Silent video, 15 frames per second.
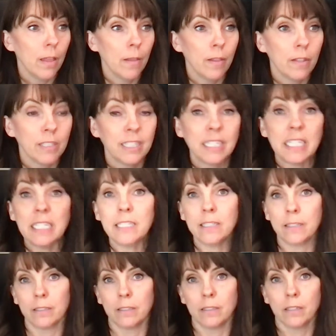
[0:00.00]

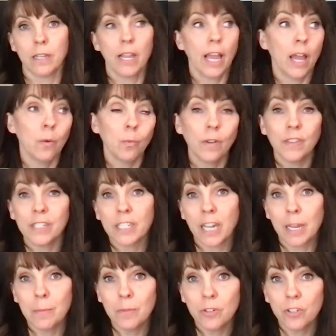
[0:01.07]
seasons. And when the
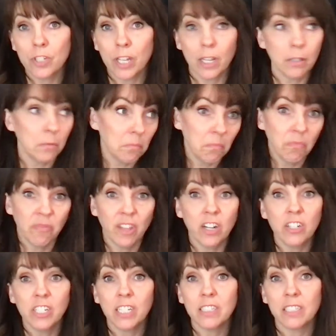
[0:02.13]
timer's done,
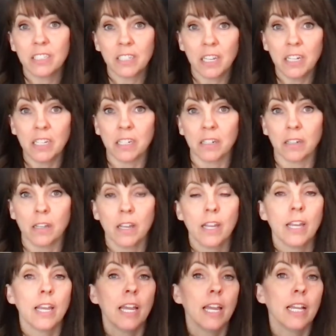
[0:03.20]
they're done studying.
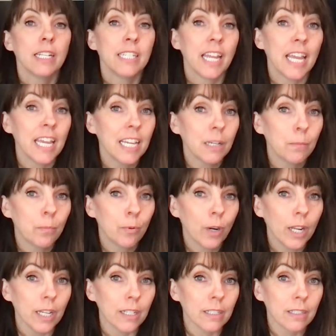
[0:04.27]
Take
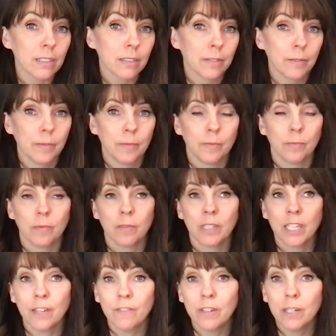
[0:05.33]
breaks.
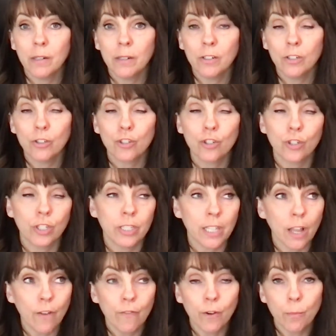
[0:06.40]
Giving
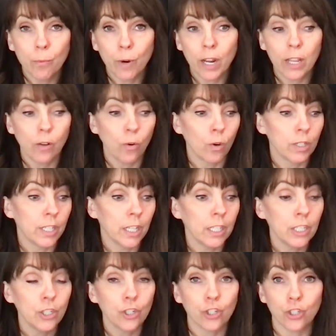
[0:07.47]
yourself a break or
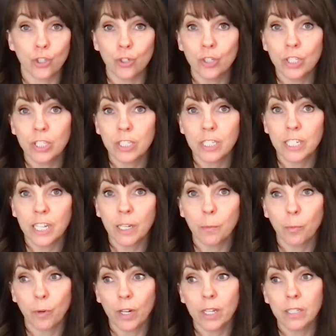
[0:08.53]
telling your students to take
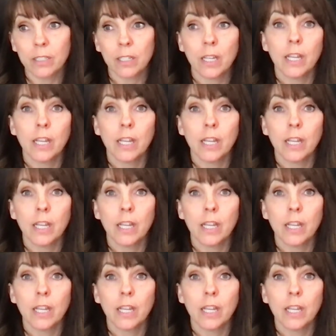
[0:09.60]
breaks